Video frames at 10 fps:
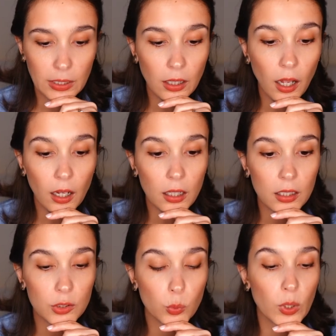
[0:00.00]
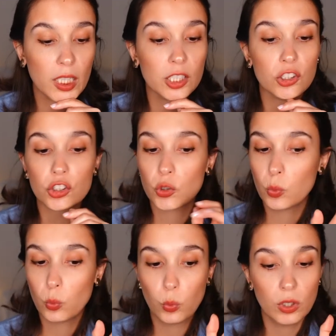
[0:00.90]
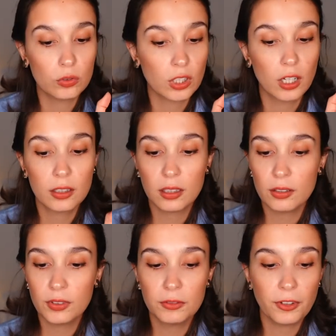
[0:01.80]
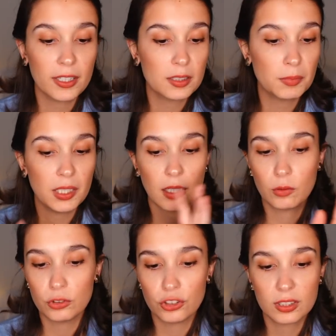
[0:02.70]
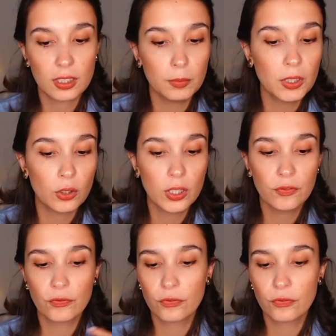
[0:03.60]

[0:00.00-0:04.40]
clogs, which will not even faze me. I will just keep going.